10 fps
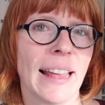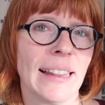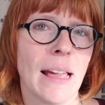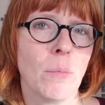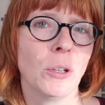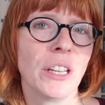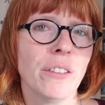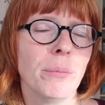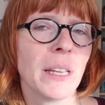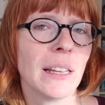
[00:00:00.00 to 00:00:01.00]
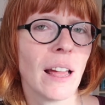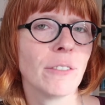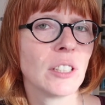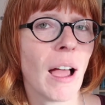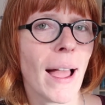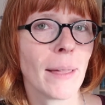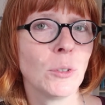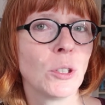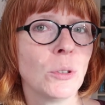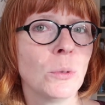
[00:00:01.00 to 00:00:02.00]
and that would give me enough
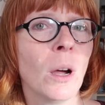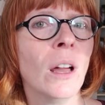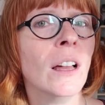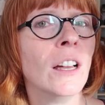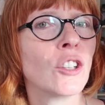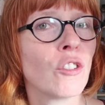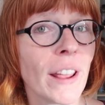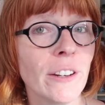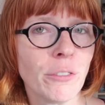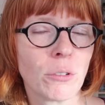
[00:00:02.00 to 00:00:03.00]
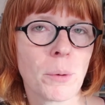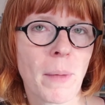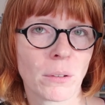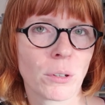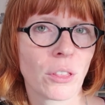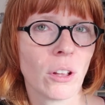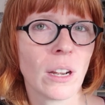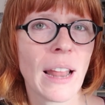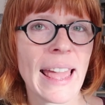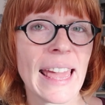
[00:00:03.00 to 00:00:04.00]
time to train for a
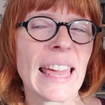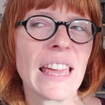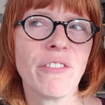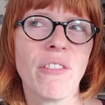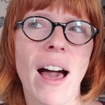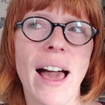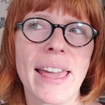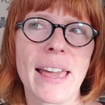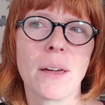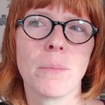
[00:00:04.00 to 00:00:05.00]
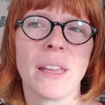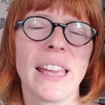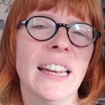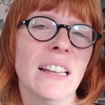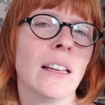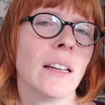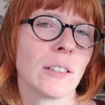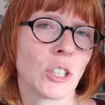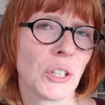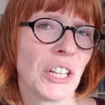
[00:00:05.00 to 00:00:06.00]
marathon if I am in
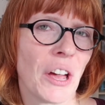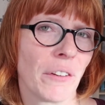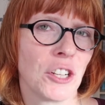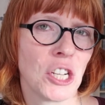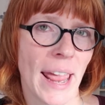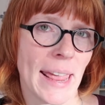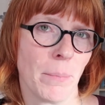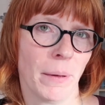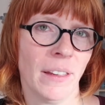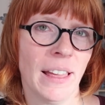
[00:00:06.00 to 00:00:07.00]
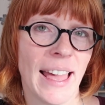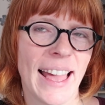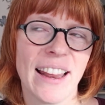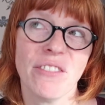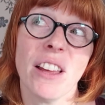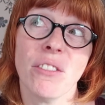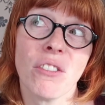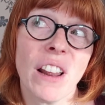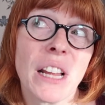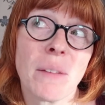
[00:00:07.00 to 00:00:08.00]
a good enough shape. And I've
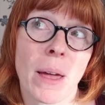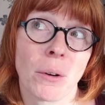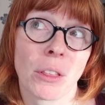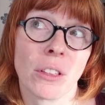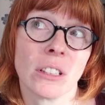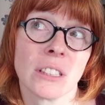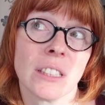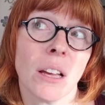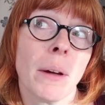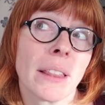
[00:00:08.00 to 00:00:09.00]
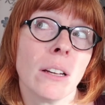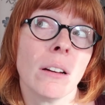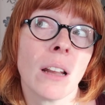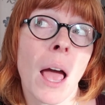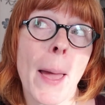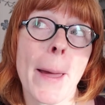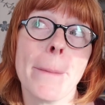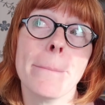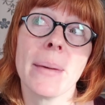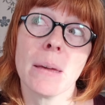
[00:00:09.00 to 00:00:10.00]
never run a marathon, so I thought
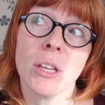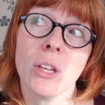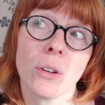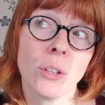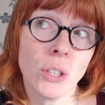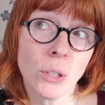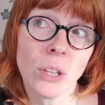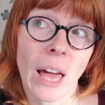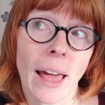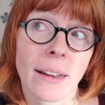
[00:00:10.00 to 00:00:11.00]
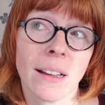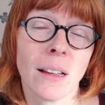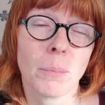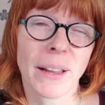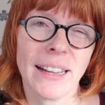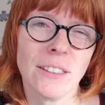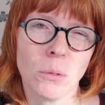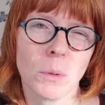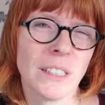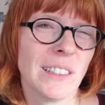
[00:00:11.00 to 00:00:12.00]
maybe you could do that. But I
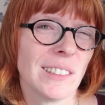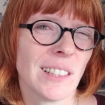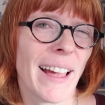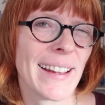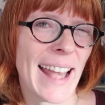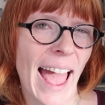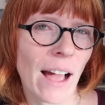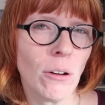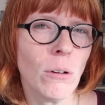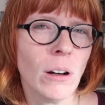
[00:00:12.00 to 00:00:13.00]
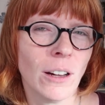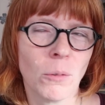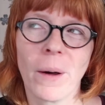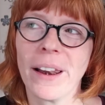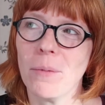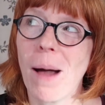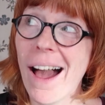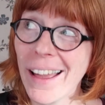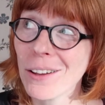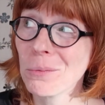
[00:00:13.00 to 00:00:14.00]
don't want to decide now, while I'm
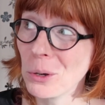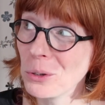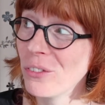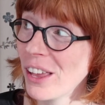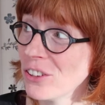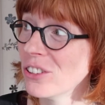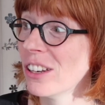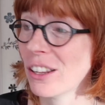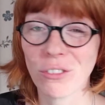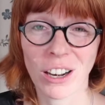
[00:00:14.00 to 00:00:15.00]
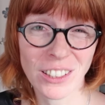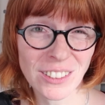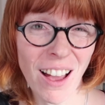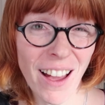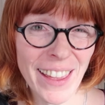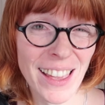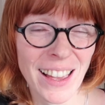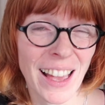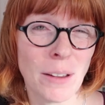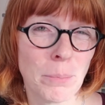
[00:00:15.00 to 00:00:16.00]
high on motivation and runner's
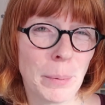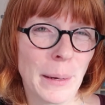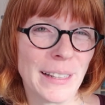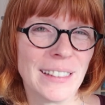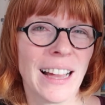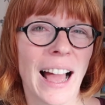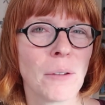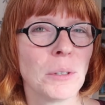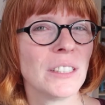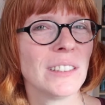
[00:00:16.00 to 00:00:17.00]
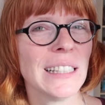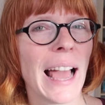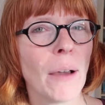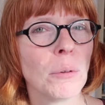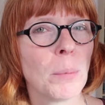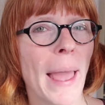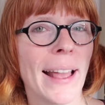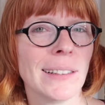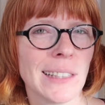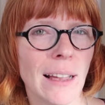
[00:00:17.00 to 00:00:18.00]
high, but I want to see how it
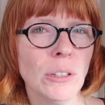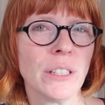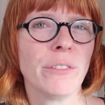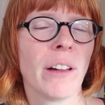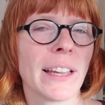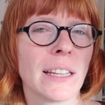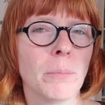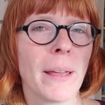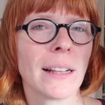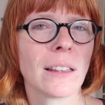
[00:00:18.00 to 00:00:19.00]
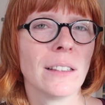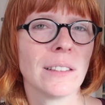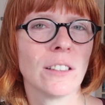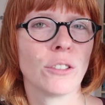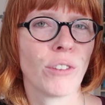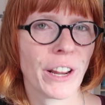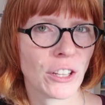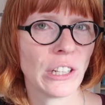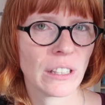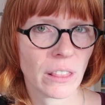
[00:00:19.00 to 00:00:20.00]
pans out, if I can make this a
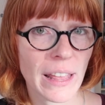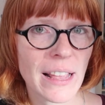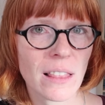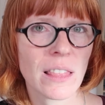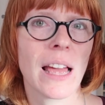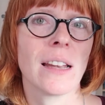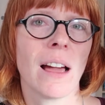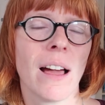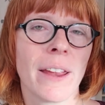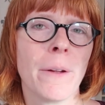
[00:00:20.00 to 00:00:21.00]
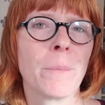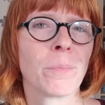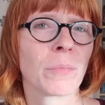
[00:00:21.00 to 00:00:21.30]
regular thing that I